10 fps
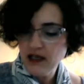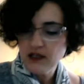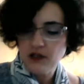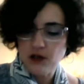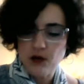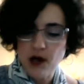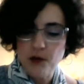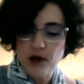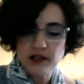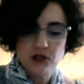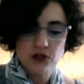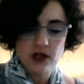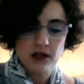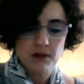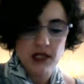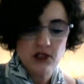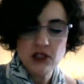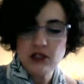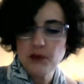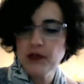So I want to try and make
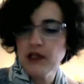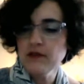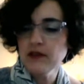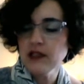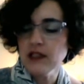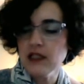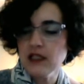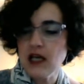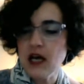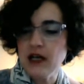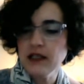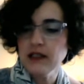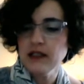just a plain vanilla sock